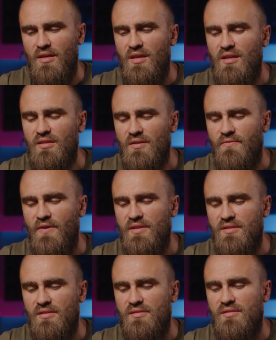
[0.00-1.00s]

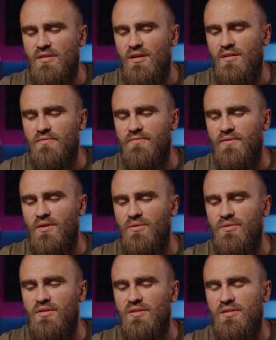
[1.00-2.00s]
interface itself
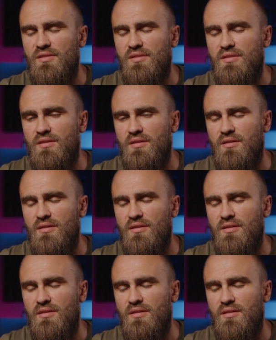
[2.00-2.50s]
on this